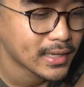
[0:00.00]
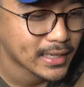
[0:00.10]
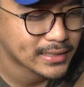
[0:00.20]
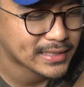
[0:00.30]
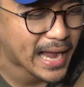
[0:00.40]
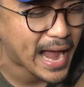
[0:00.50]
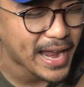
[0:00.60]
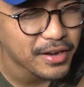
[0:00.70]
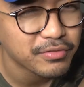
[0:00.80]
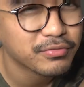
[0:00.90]
is
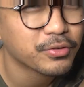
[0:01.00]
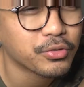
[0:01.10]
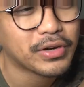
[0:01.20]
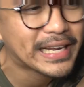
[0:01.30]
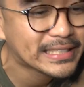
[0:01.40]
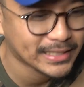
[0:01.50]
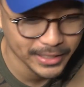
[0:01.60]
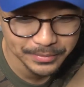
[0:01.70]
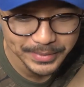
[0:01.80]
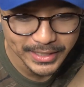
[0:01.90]
kind of crazy
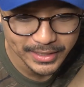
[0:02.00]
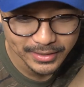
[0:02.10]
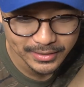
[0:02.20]
to me.